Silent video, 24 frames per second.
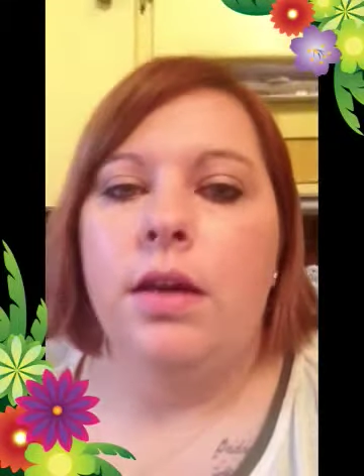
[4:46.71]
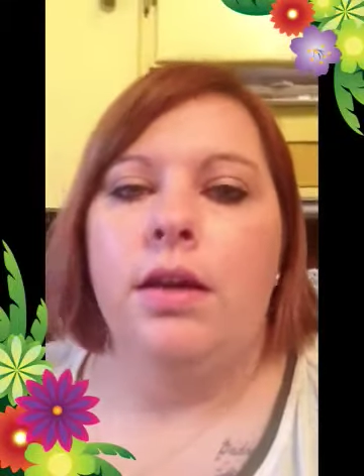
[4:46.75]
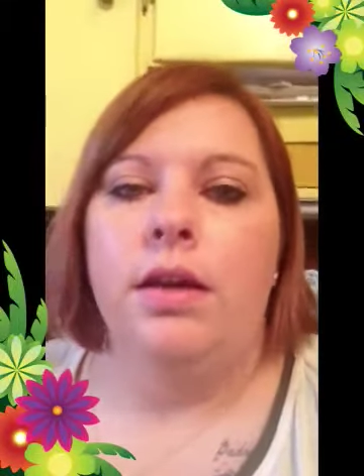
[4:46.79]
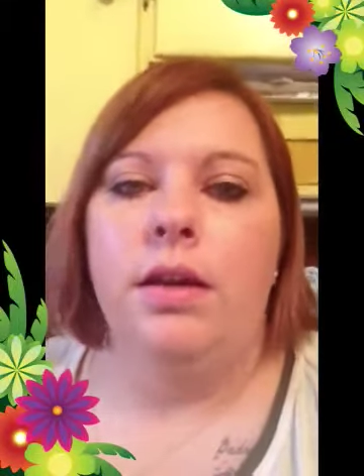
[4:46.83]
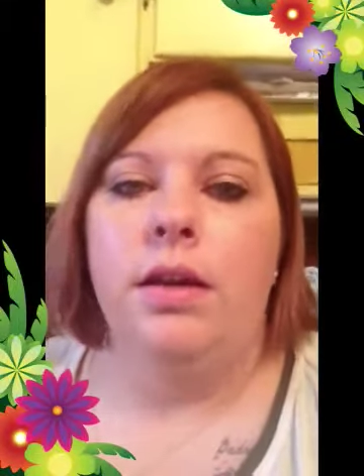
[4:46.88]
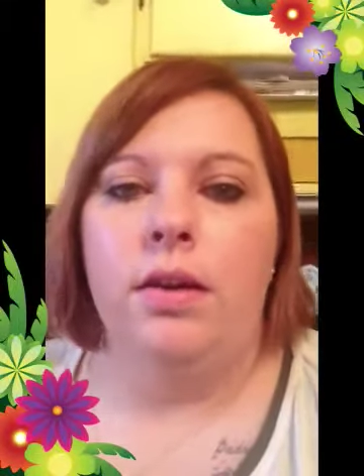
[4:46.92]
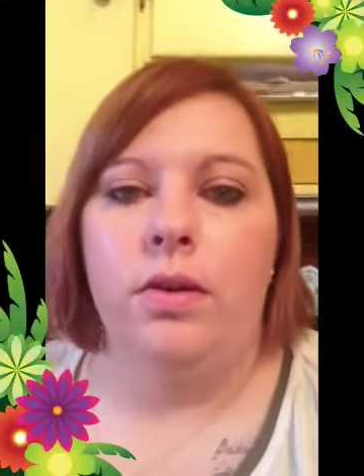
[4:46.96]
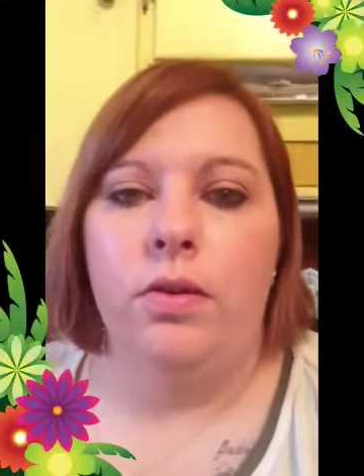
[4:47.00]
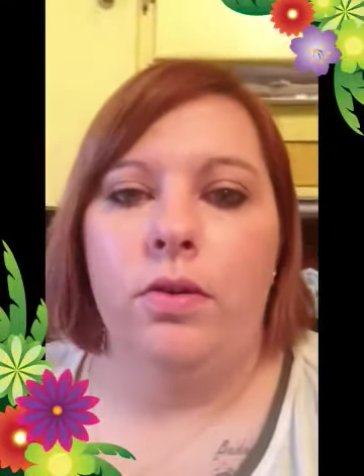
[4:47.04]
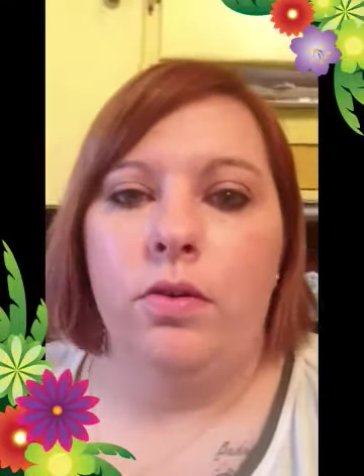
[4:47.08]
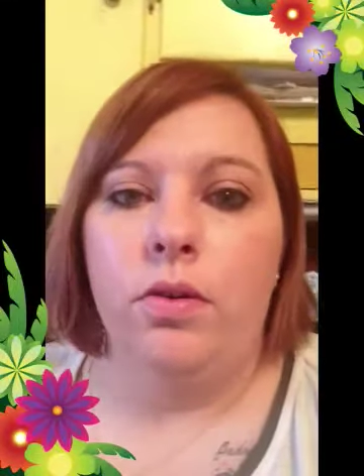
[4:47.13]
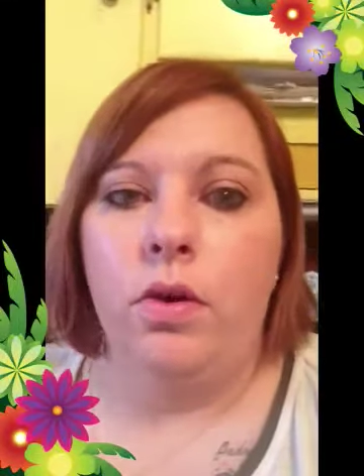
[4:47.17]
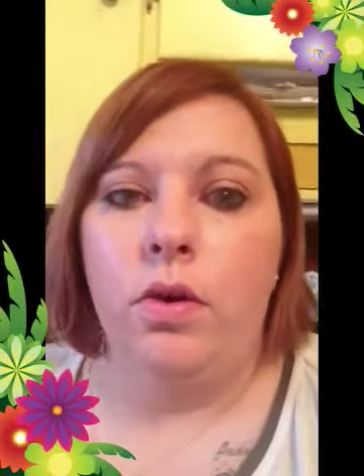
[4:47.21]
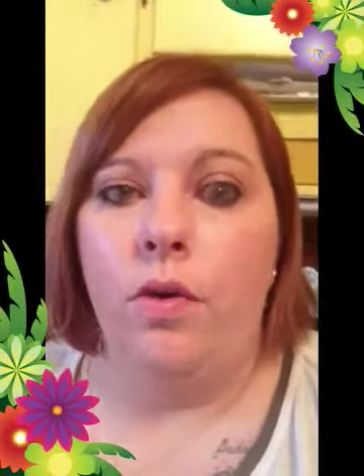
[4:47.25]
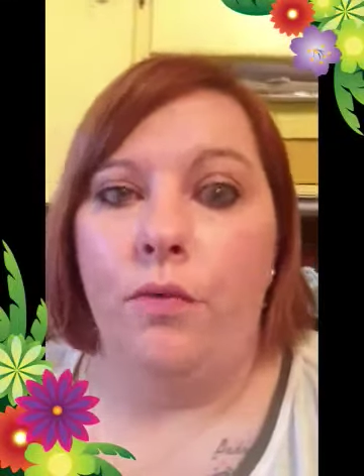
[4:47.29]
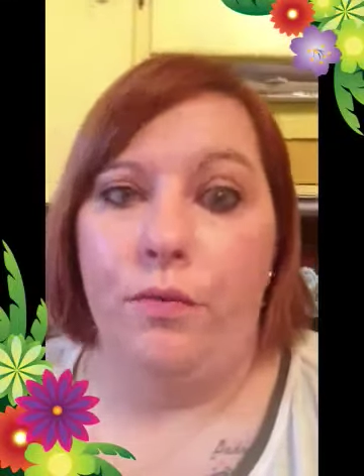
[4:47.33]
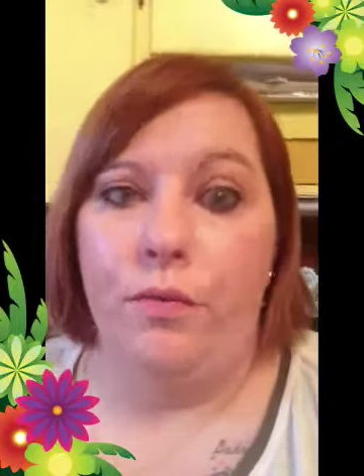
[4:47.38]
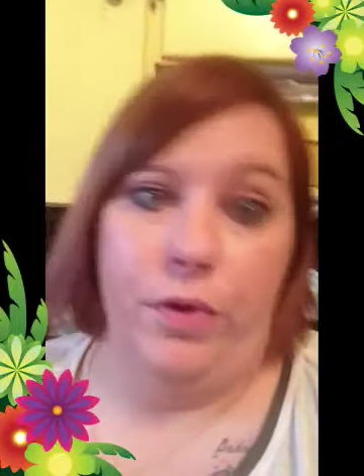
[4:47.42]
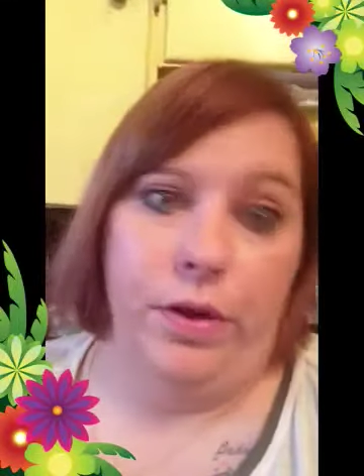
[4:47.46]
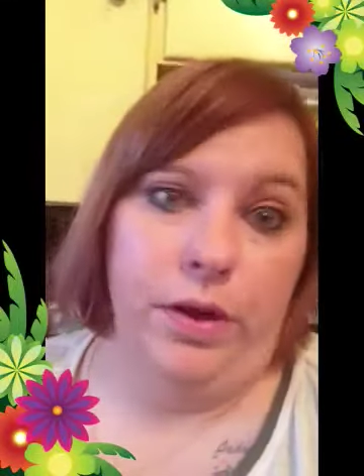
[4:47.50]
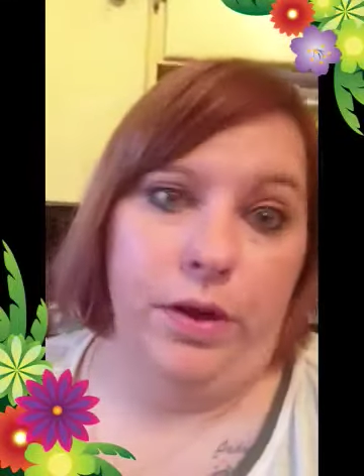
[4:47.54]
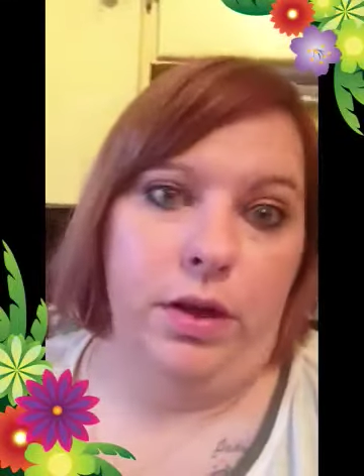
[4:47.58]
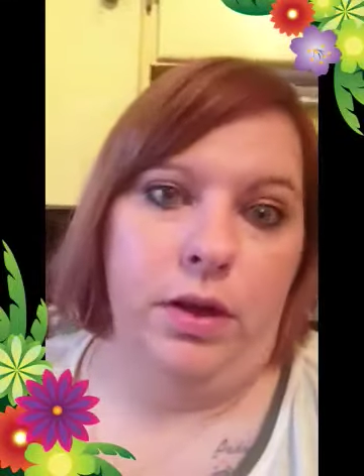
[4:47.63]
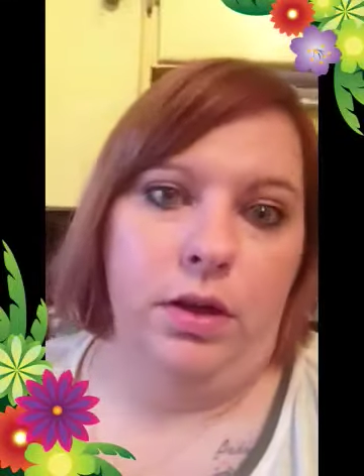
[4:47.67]
you know,
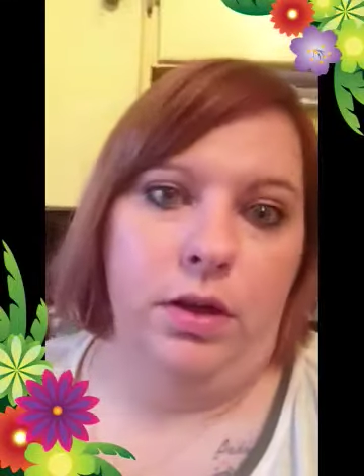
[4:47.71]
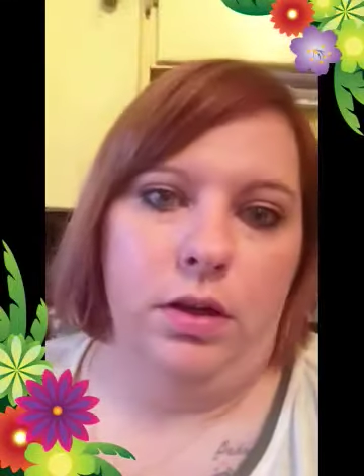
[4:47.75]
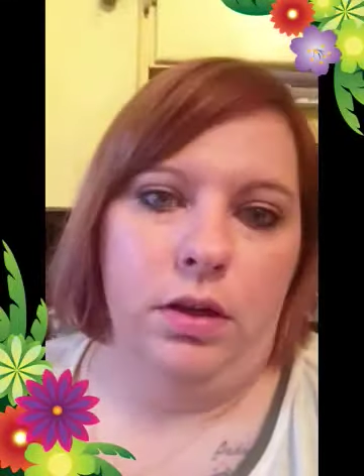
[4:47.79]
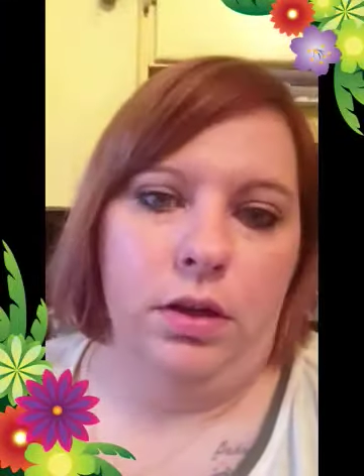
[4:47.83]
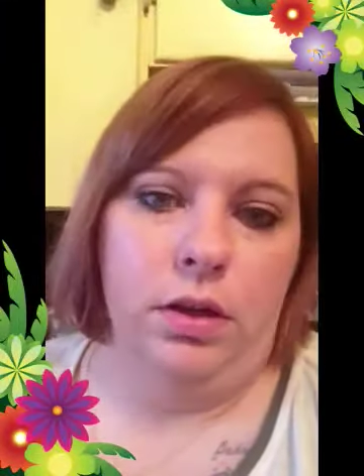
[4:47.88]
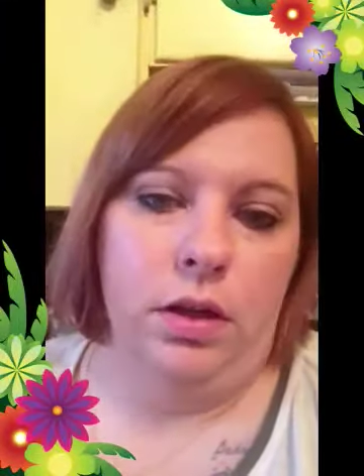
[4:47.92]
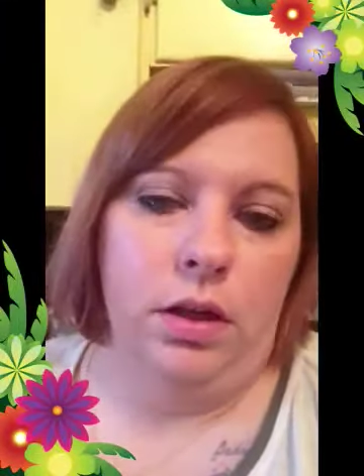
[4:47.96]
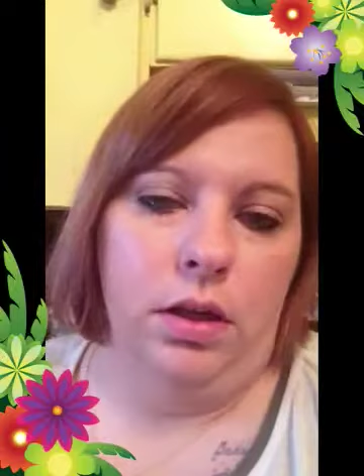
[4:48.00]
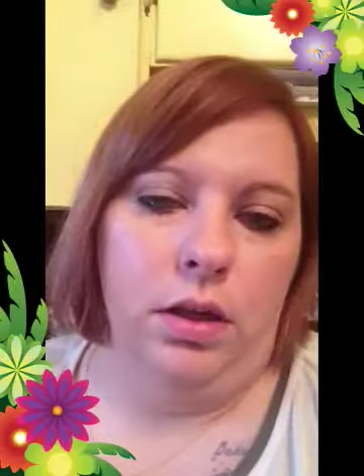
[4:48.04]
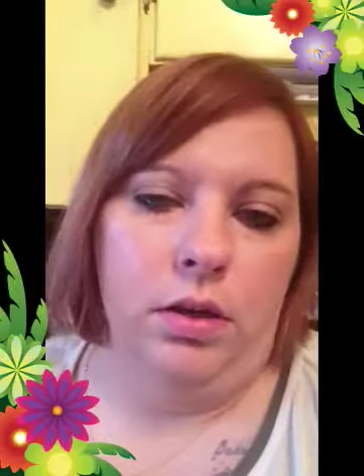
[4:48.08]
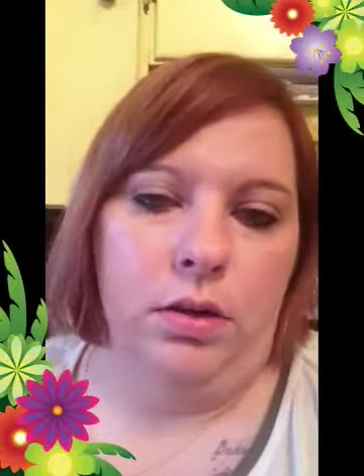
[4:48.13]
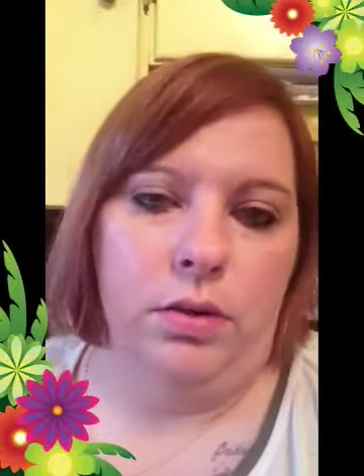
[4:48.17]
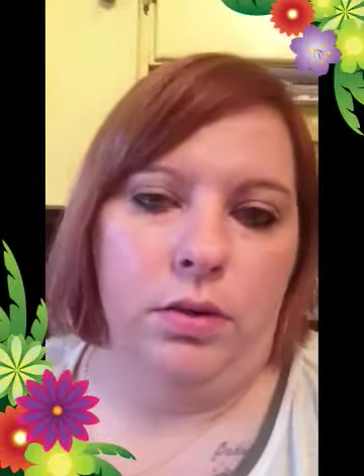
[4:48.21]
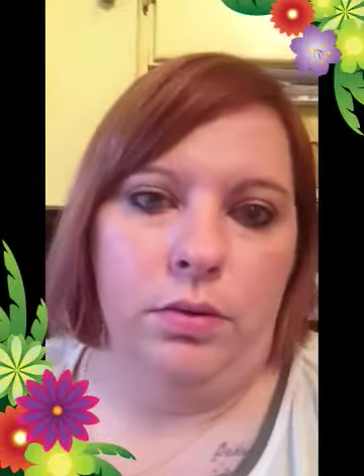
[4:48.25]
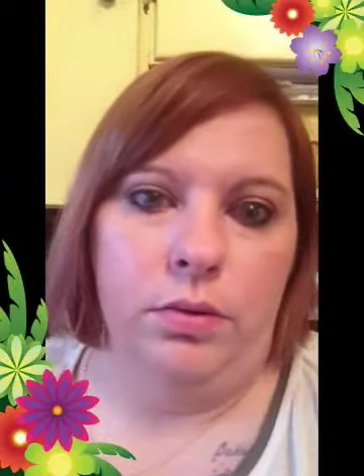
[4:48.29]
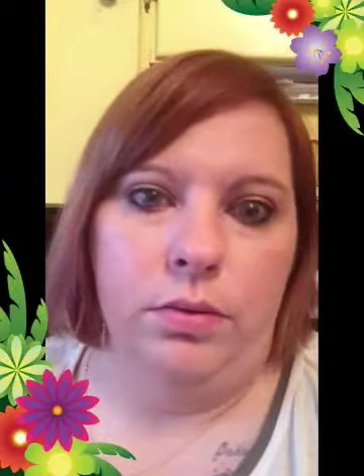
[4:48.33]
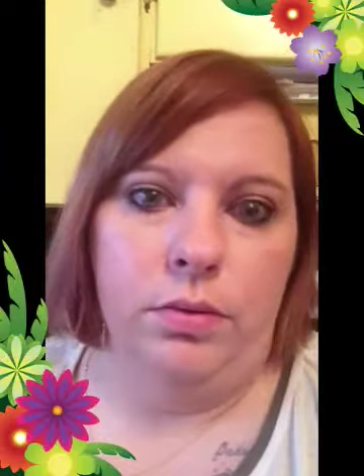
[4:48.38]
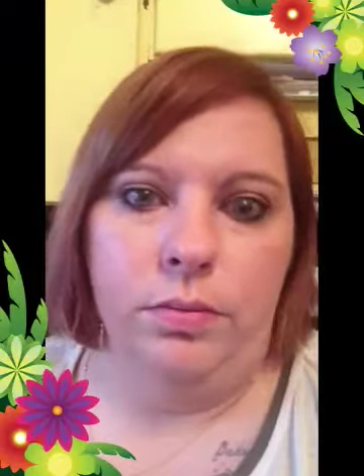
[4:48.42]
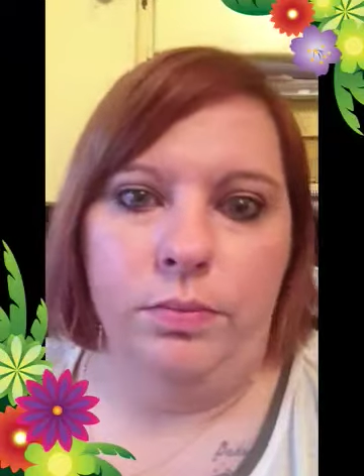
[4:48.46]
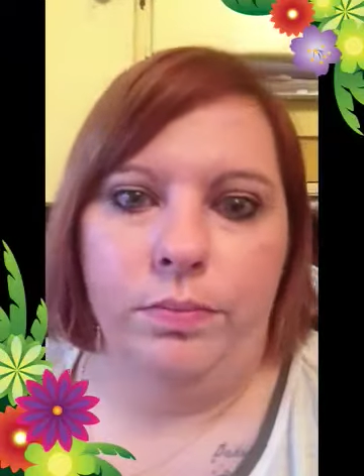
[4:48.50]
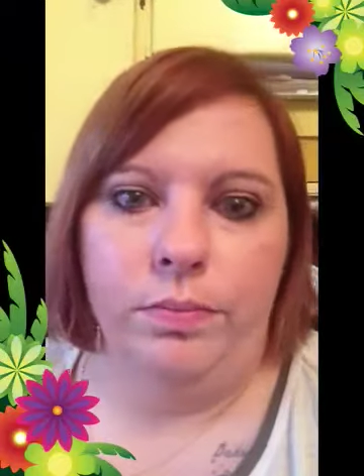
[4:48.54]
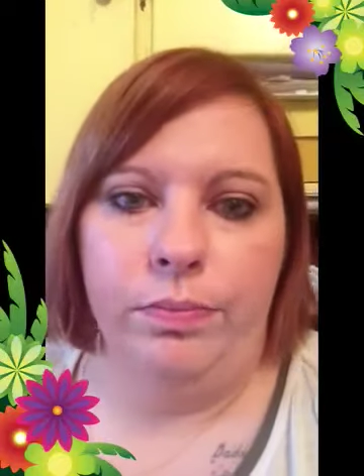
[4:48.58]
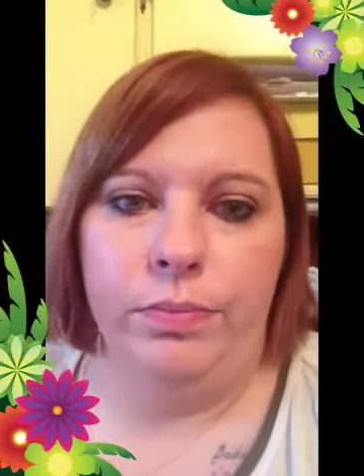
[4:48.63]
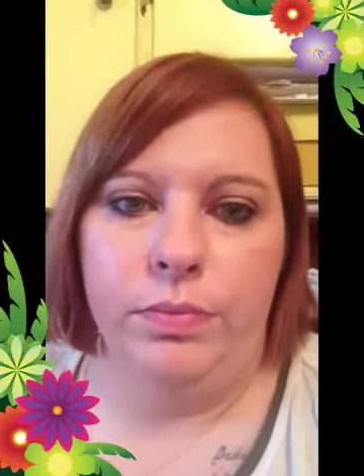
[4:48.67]
hopefully, you
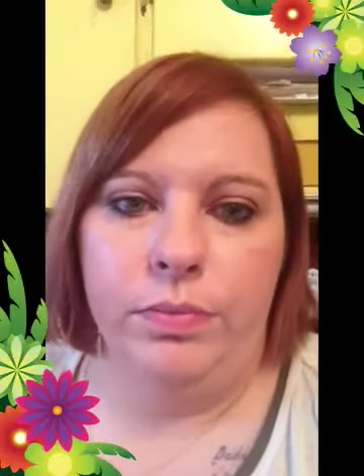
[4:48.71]
know,